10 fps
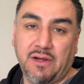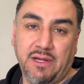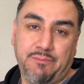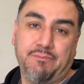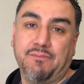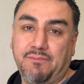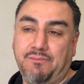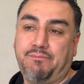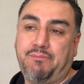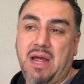very
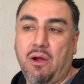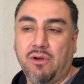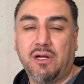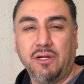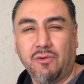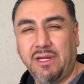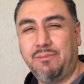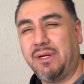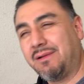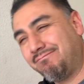power hungry,
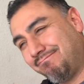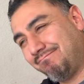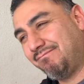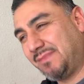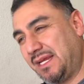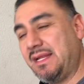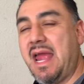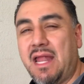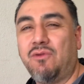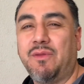but can
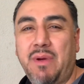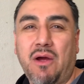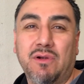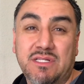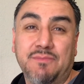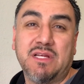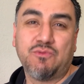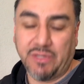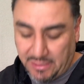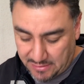handle the power. And
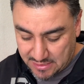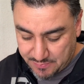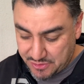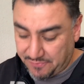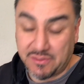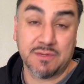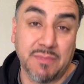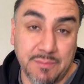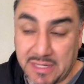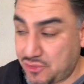sometimes we need that, especially if it's a
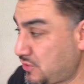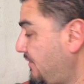mid bass